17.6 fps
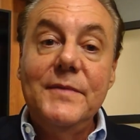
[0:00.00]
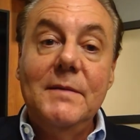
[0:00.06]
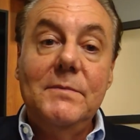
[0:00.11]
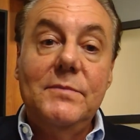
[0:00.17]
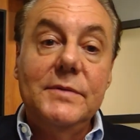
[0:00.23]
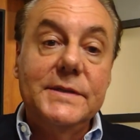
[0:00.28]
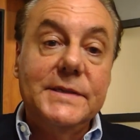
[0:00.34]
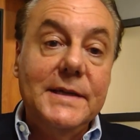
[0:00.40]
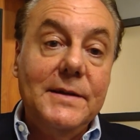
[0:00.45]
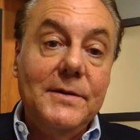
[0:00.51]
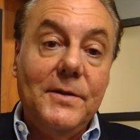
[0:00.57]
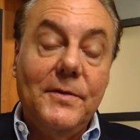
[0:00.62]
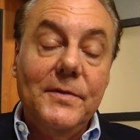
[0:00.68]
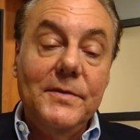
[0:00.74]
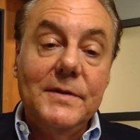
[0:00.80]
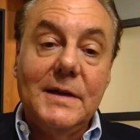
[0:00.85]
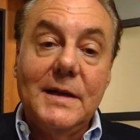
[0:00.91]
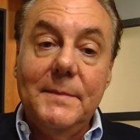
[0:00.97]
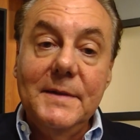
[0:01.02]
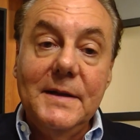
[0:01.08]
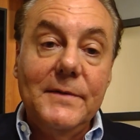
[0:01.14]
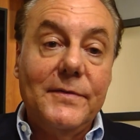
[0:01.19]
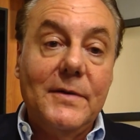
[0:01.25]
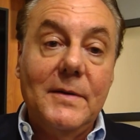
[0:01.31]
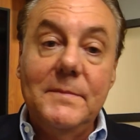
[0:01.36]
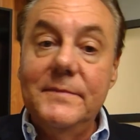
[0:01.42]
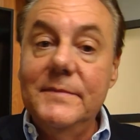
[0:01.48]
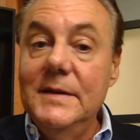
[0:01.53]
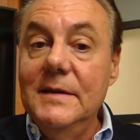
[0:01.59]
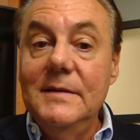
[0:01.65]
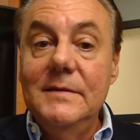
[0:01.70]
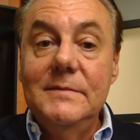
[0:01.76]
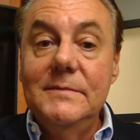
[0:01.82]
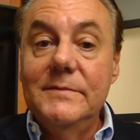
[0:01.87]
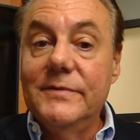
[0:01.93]
Brazil. They're coming from
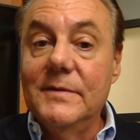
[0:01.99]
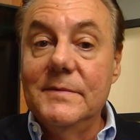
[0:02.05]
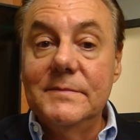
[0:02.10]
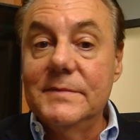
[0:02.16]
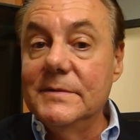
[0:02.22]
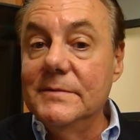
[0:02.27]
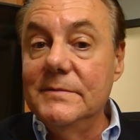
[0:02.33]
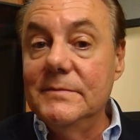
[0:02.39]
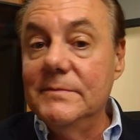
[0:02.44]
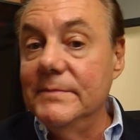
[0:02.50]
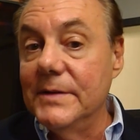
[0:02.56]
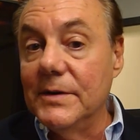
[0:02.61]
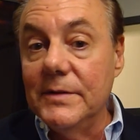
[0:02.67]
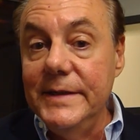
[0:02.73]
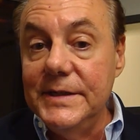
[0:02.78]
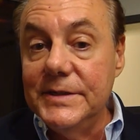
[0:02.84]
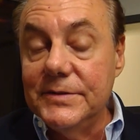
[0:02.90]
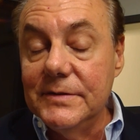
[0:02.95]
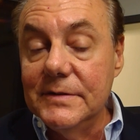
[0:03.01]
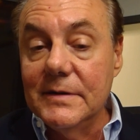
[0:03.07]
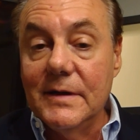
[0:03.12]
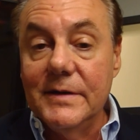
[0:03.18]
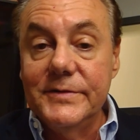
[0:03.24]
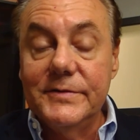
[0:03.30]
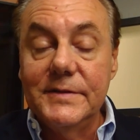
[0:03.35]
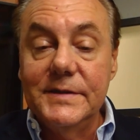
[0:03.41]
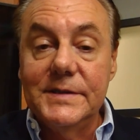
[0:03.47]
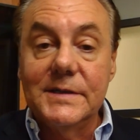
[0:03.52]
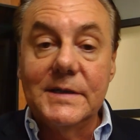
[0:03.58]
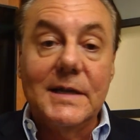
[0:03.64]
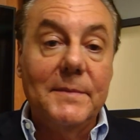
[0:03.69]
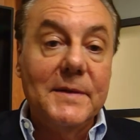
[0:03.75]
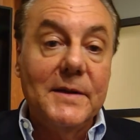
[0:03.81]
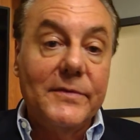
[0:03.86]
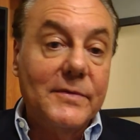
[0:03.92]
Middle Eastern countries. They're
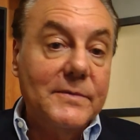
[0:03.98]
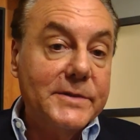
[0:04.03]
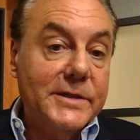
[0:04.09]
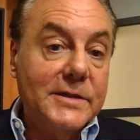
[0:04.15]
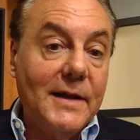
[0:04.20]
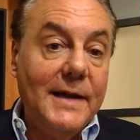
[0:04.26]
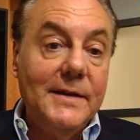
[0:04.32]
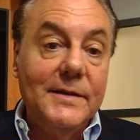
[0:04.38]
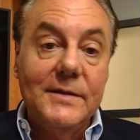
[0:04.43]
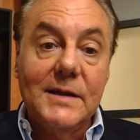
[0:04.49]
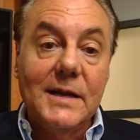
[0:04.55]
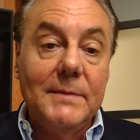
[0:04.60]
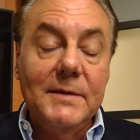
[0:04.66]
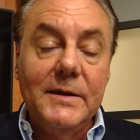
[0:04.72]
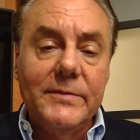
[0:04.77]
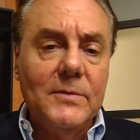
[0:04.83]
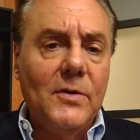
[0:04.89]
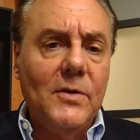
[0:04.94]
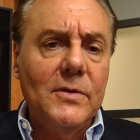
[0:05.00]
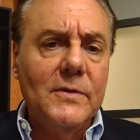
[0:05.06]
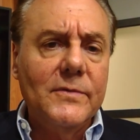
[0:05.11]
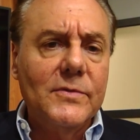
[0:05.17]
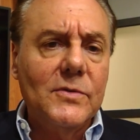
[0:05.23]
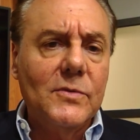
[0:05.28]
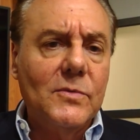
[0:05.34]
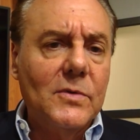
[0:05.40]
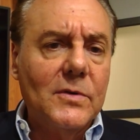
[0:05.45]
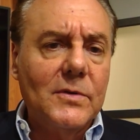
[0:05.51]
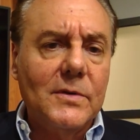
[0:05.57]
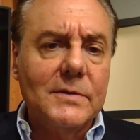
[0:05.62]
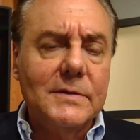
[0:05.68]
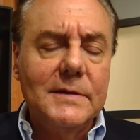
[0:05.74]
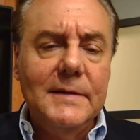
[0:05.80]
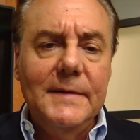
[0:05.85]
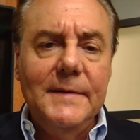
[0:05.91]
coming from China. They're coming from all over the
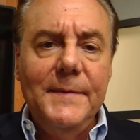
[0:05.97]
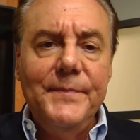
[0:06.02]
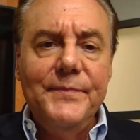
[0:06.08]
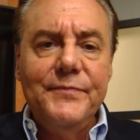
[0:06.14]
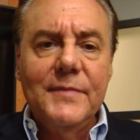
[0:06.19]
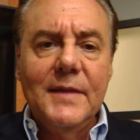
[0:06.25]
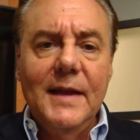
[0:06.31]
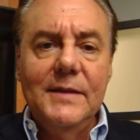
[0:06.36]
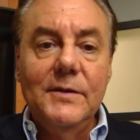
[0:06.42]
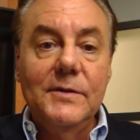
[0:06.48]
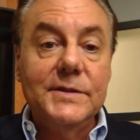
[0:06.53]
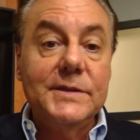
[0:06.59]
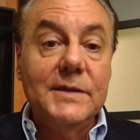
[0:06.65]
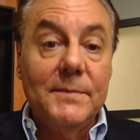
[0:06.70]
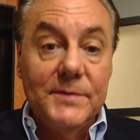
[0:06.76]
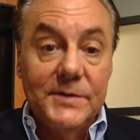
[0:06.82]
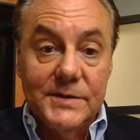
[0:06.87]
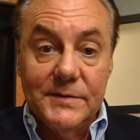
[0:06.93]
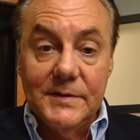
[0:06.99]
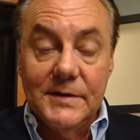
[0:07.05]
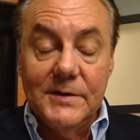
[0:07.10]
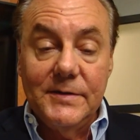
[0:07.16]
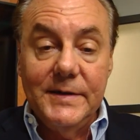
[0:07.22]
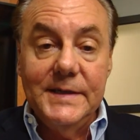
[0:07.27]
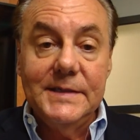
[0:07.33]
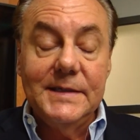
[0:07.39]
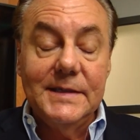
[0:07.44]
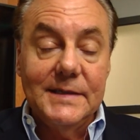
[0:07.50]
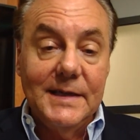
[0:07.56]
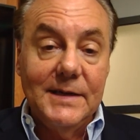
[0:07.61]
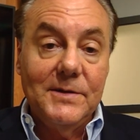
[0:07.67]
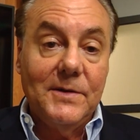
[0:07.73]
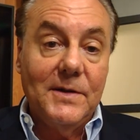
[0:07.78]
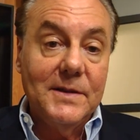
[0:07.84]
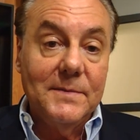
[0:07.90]
world. And those numbers are increasing. They
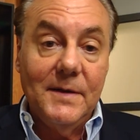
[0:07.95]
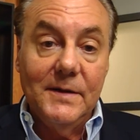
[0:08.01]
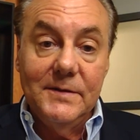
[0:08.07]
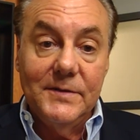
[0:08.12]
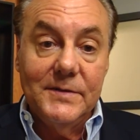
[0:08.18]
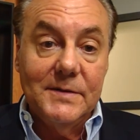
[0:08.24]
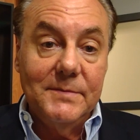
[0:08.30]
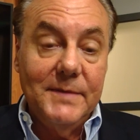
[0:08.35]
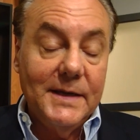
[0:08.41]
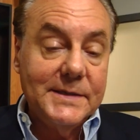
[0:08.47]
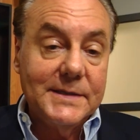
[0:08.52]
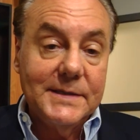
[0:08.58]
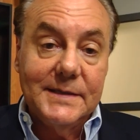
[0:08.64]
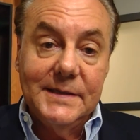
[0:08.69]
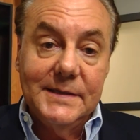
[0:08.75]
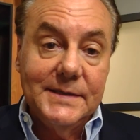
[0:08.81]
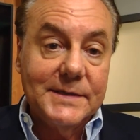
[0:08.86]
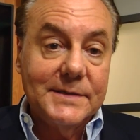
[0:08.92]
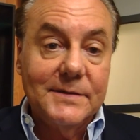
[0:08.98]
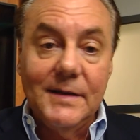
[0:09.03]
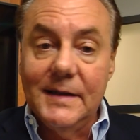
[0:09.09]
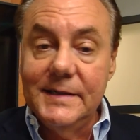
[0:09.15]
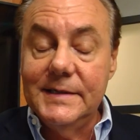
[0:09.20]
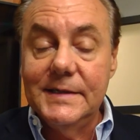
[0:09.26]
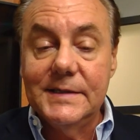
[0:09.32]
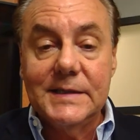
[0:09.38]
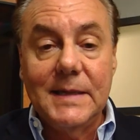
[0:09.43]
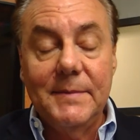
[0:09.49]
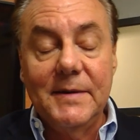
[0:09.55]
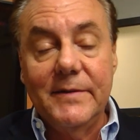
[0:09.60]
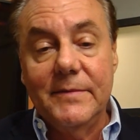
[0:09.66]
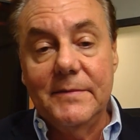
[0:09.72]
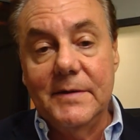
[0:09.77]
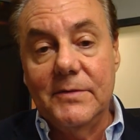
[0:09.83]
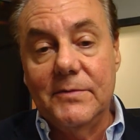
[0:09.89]
call them other than Mexicans. They're not just coming
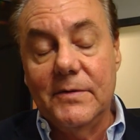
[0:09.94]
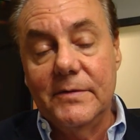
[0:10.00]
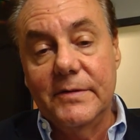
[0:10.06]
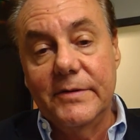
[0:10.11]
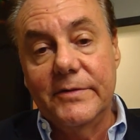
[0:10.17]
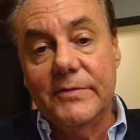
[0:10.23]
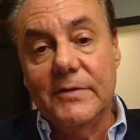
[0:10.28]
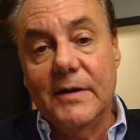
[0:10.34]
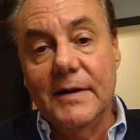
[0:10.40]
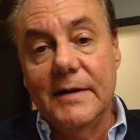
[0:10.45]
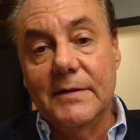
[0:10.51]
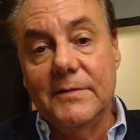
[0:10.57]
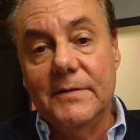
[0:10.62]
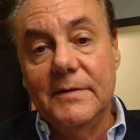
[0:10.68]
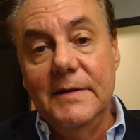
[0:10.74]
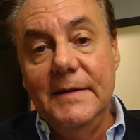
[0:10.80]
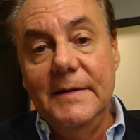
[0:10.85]
from the Northern Triangle.